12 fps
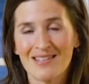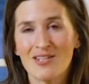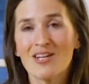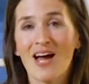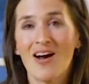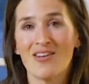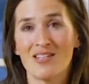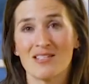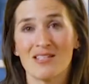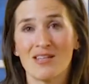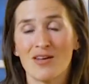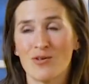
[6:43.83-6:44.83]
look out and
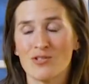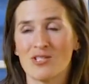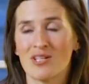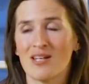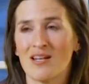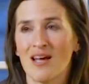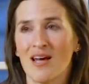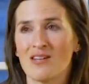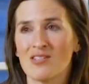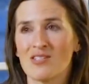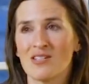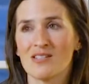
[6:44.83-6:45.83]
see the ocean
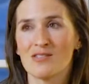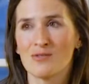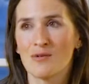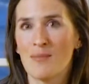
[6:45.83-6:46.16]
and just